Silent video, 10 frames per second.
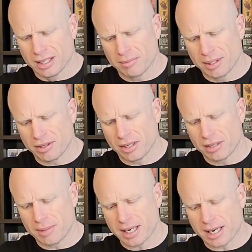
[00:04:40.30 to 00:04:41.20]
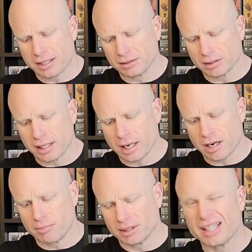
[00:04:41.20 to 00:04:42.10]
I don't know how you make iron look like
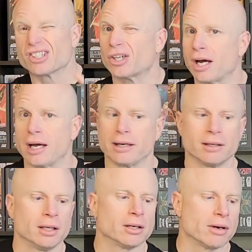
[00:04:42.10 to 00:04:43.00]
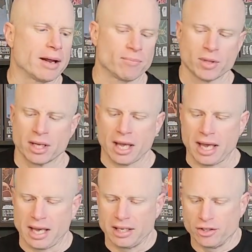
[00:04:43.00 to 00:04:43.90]
iron, but they tried, right?
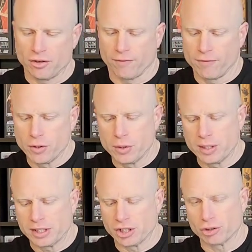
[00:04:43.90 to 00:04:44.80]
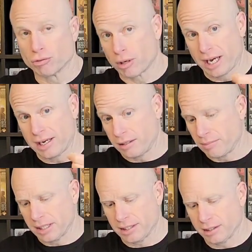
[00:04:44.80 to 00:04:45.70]
And your food is just grain,
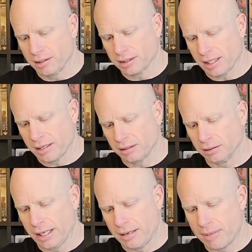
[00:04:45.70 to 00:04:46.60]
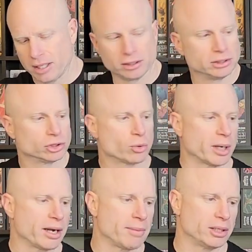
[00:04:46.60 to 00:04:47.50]
basically. It looks like little hay bales, little square
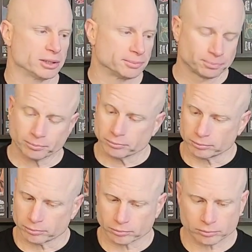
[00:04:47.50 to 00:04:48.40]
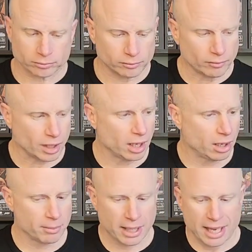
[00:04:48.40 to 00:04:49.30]
hay bales.
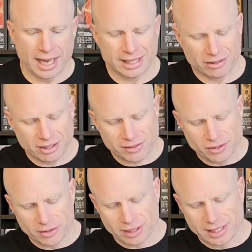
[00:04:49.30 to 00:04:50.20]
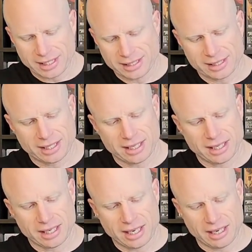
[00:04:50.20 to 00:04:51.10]
And then you have certain things.
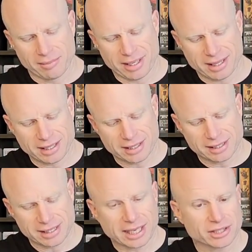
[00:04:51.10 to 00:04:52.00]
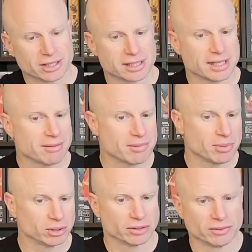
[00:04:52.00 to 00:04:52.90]
I think this is actually the same in
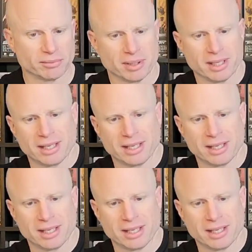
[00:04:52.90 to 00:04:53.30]
both of them.